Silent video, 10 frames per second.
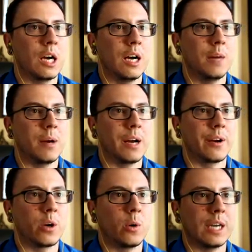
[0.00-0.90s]

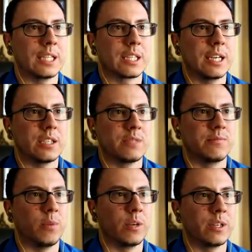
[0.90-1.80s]
Um, I don't know why this
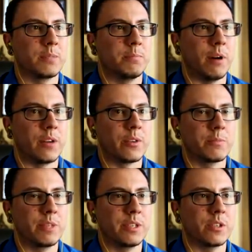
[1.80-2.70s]
guy's voice
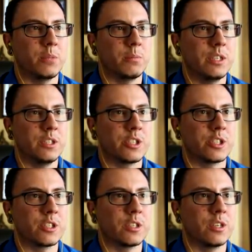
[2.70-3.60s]
bothers me so
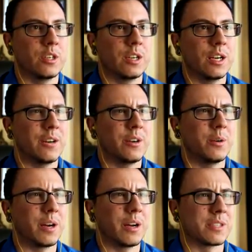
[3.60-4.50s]
much. I
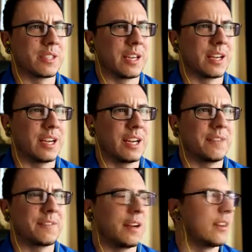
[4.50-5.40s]
don't know what I was saying.
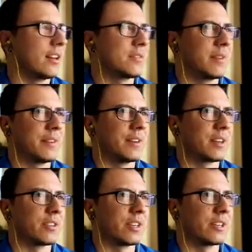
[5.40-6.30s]
I, I, I lost
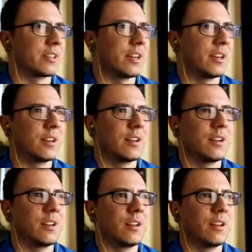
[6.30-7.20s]
my fucking train of thought.